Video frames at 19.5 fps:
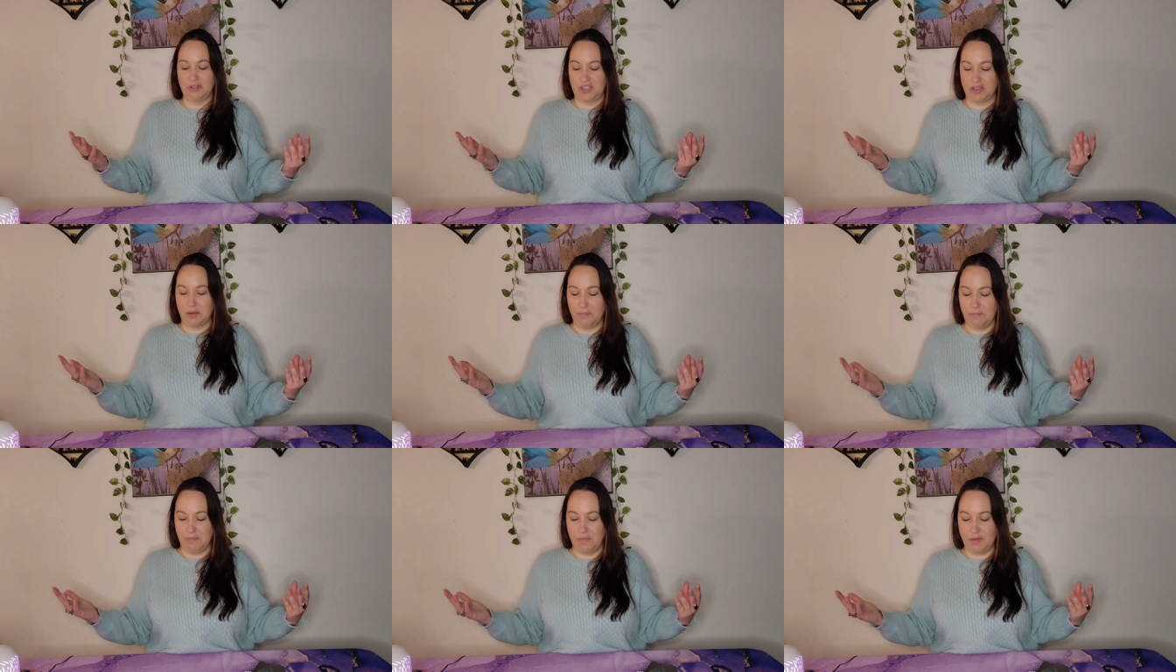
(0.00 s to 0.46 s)

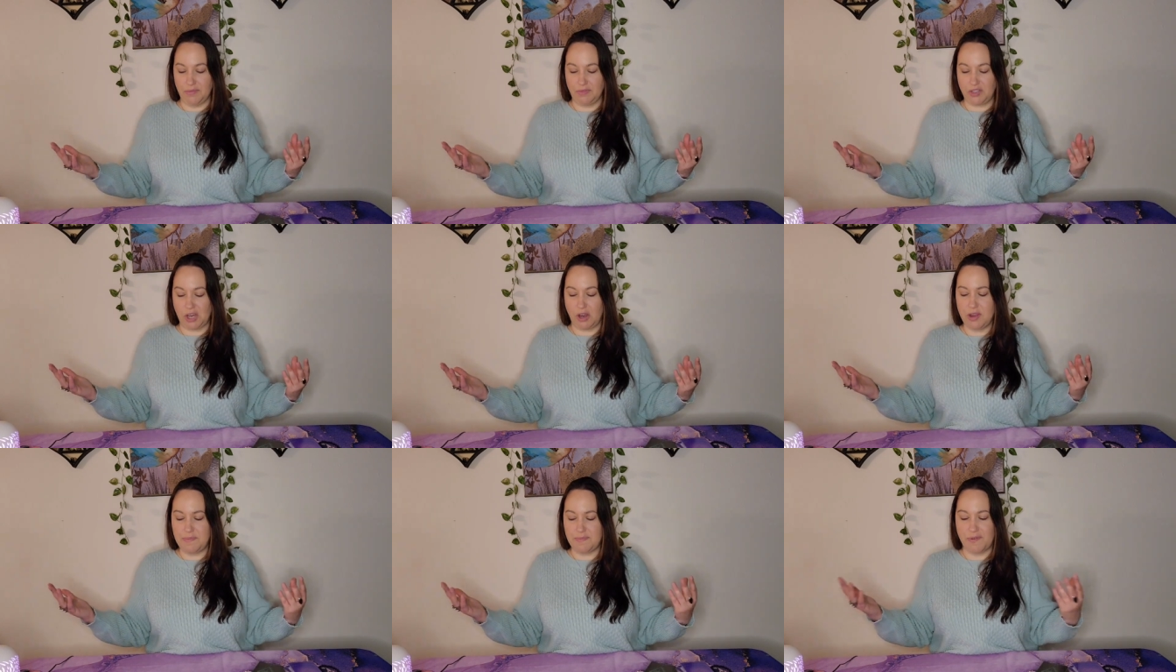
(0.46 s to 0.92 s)
some
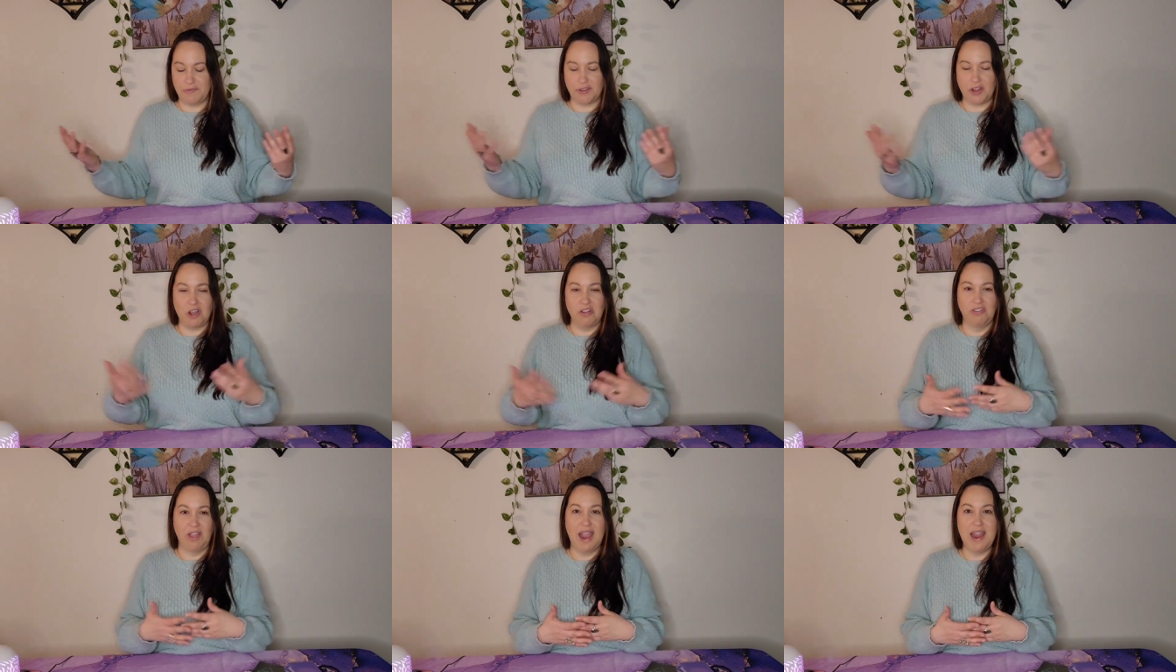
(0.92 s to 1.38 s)
type of
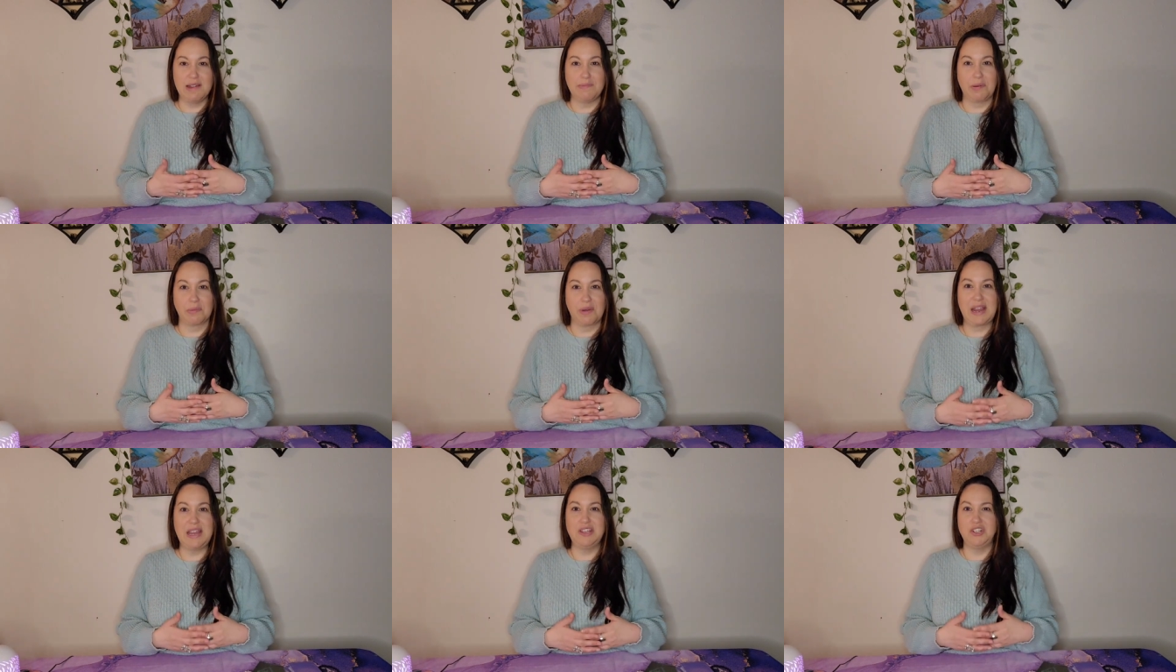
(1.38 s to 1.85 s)

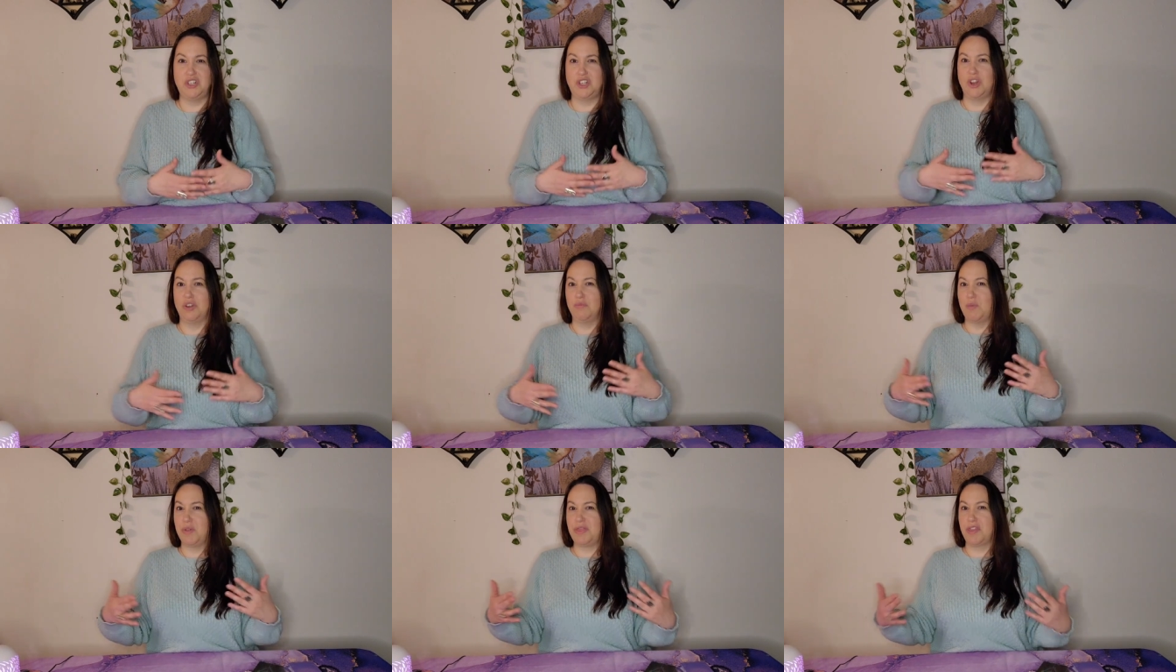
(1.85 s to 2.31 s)

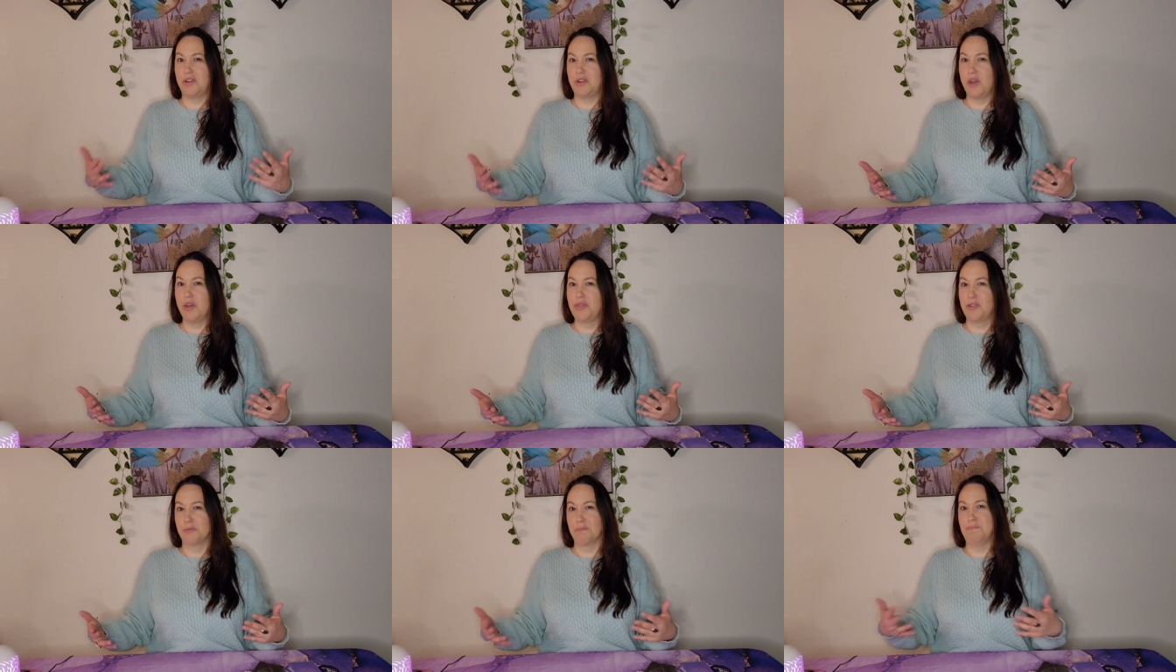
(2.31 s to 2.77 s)
collaboration with
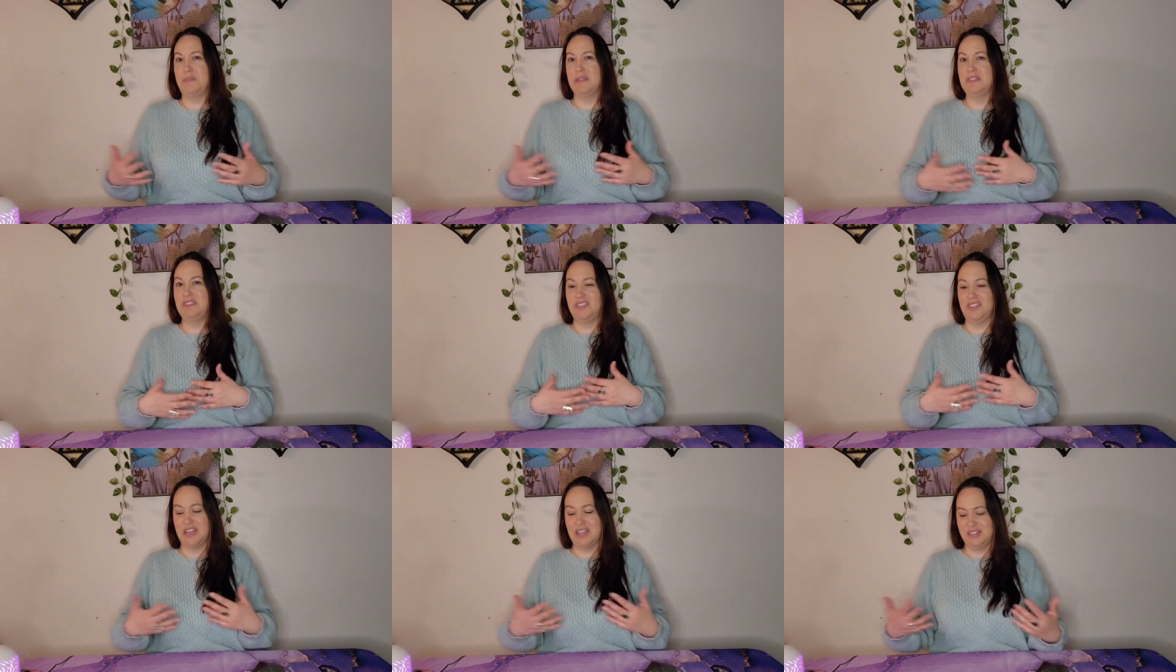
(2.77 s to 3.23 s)
another
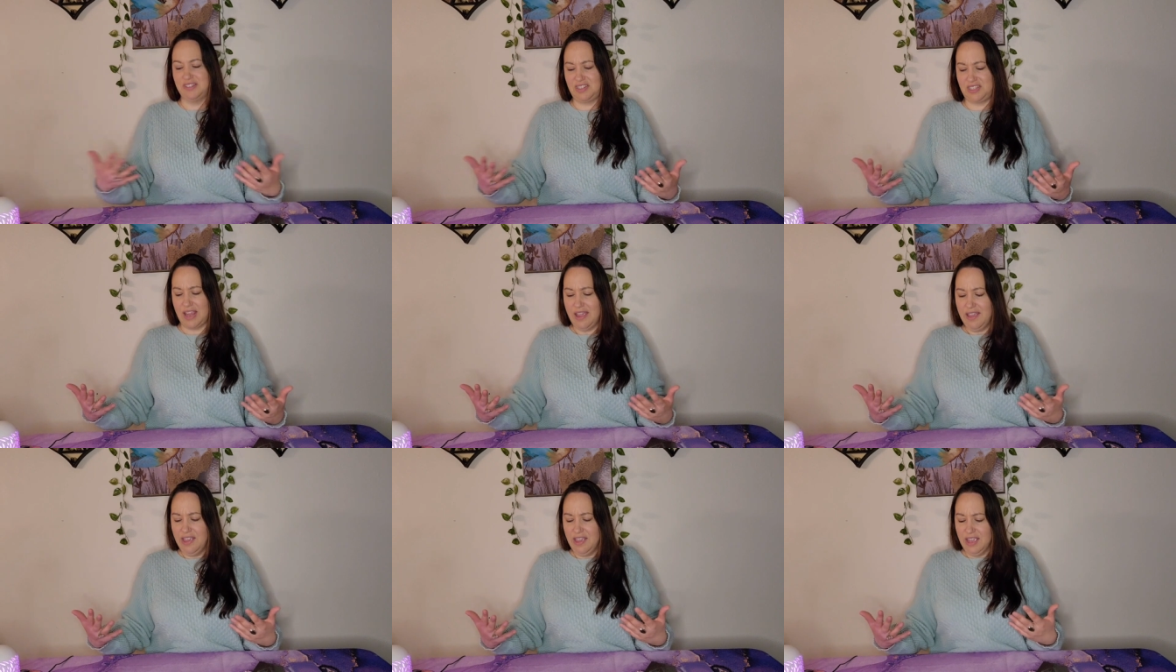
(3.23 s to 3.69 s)

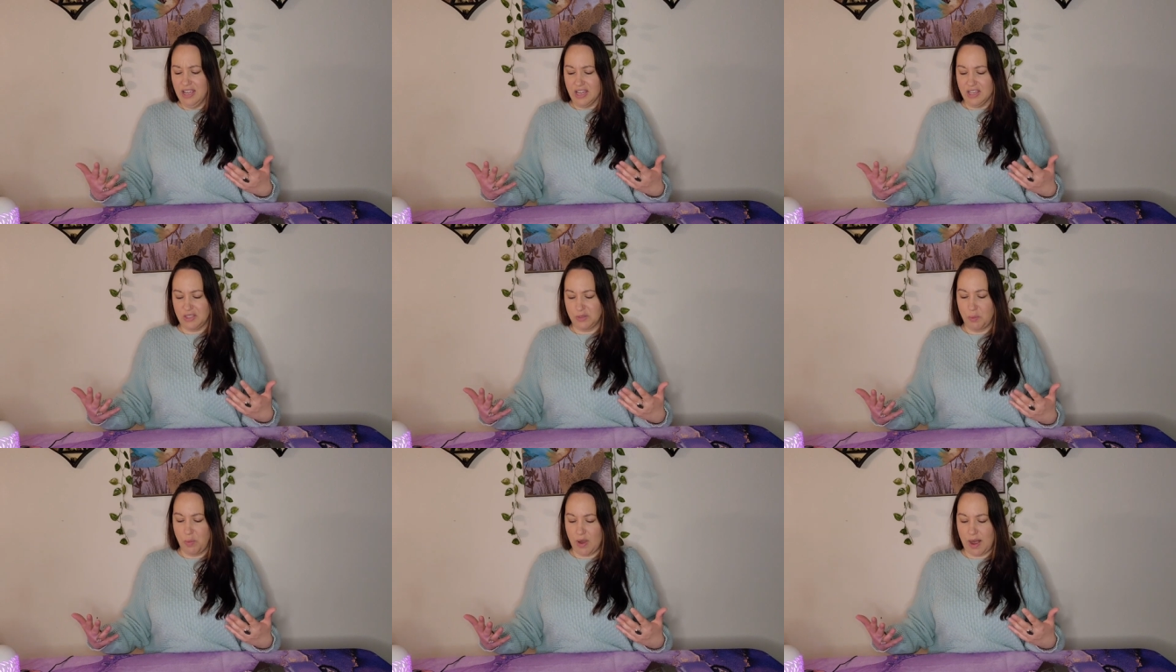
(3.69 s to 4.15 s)
business
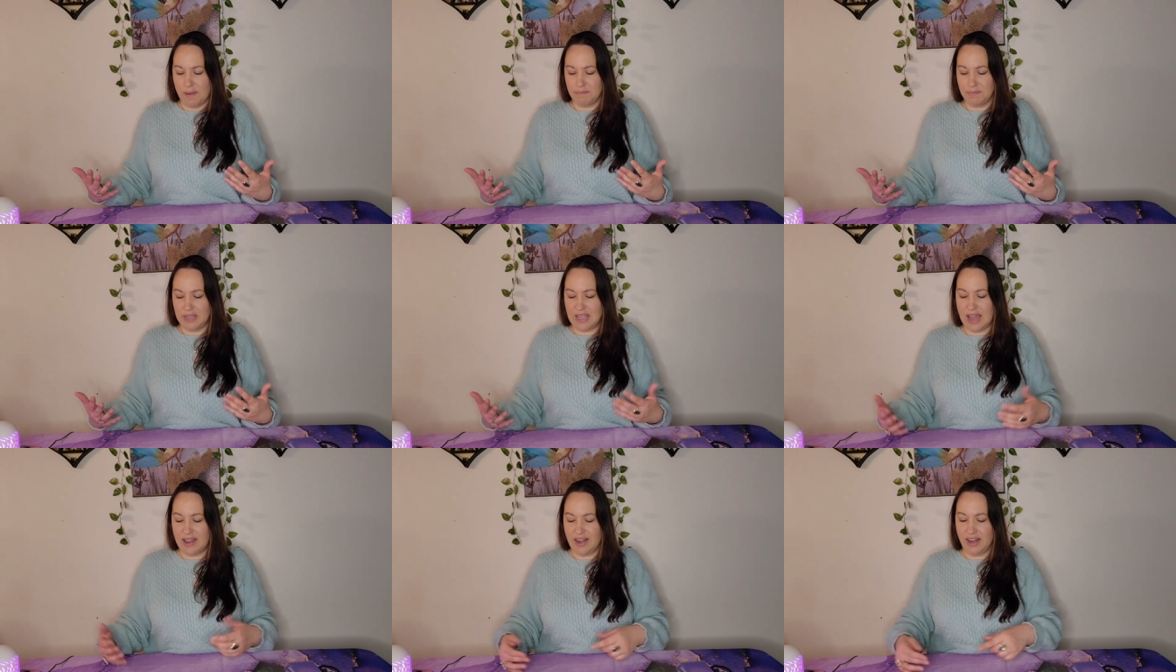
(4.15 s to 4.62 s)
is what
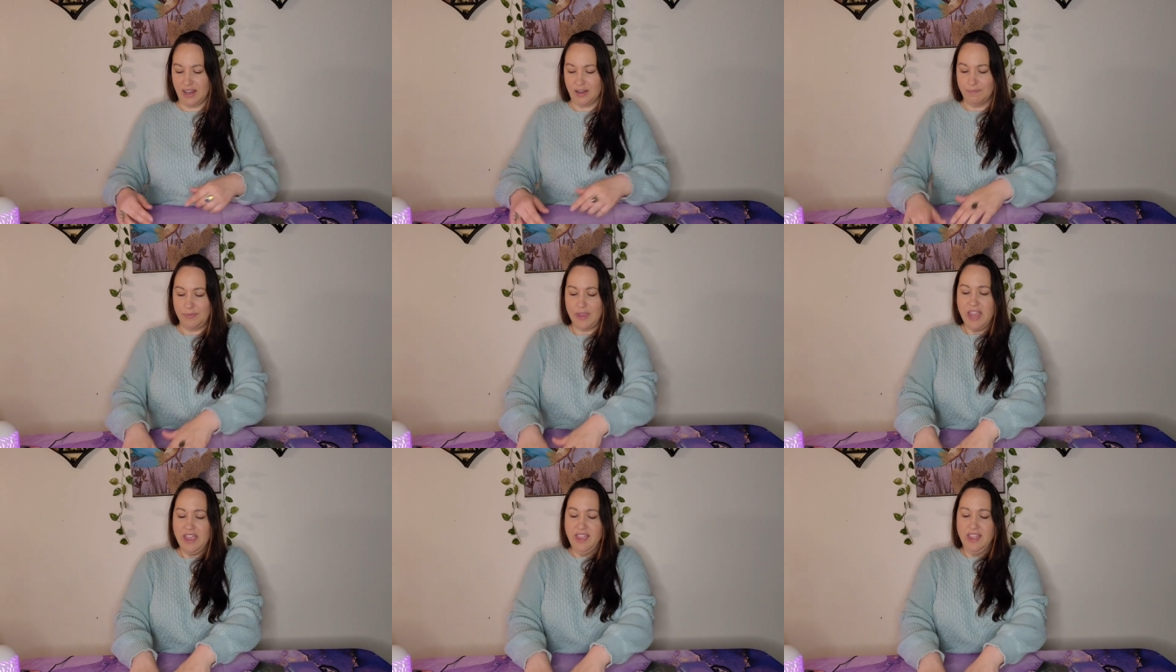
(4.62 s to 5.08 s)
I'm
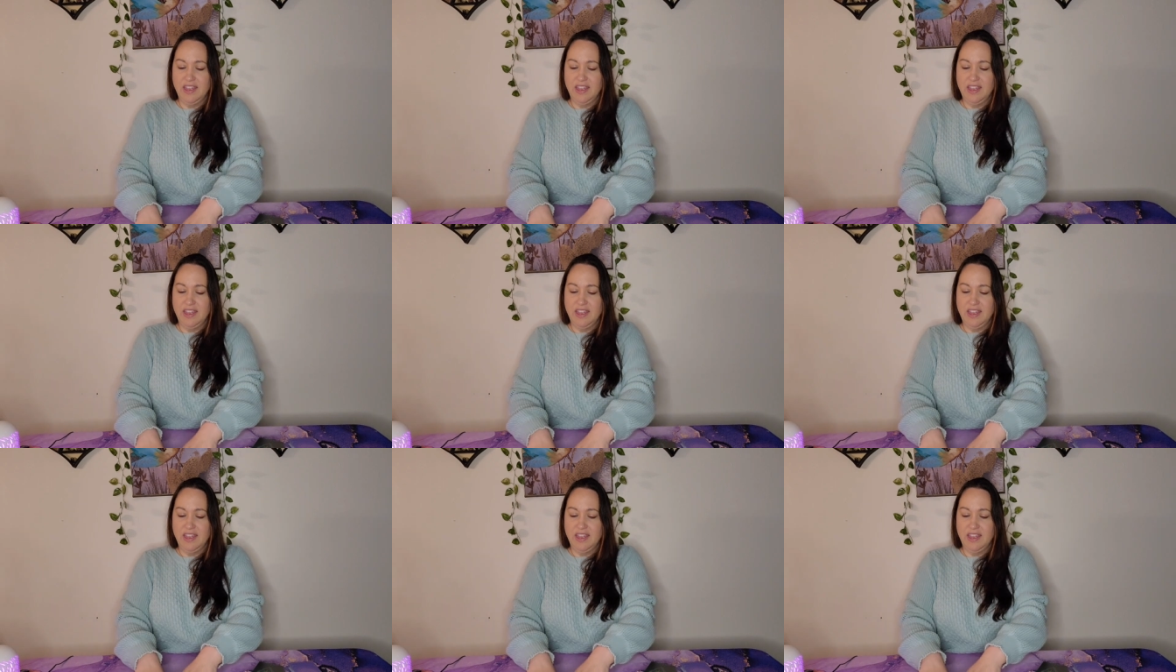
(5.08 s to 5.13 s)
getting.